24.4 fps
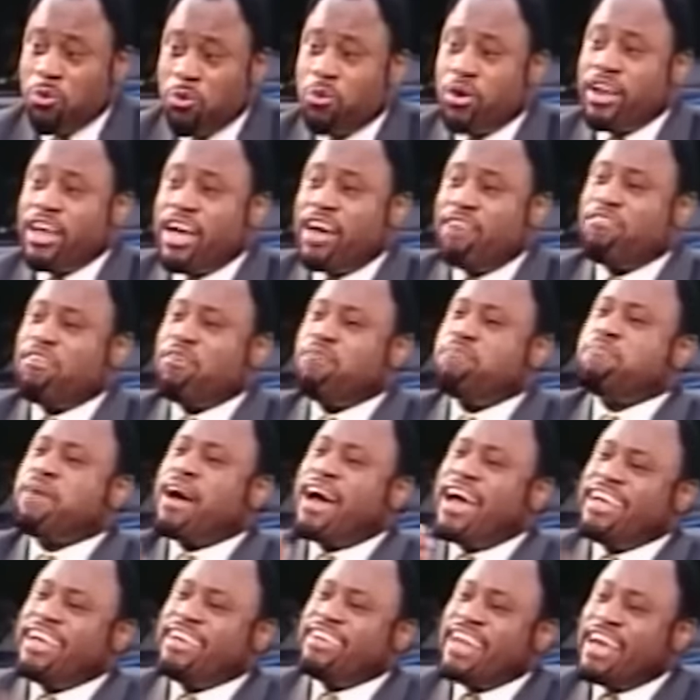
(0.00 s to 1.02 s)
whatever
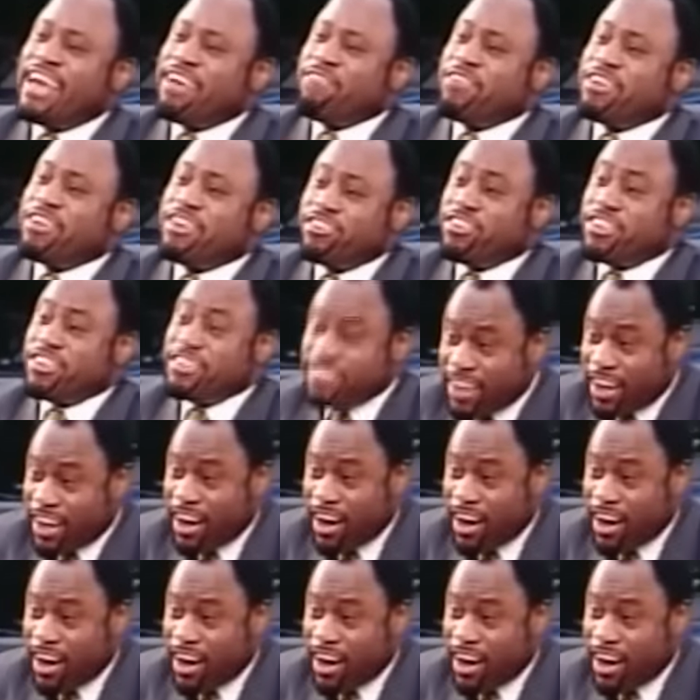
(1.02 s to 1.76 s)
my definitions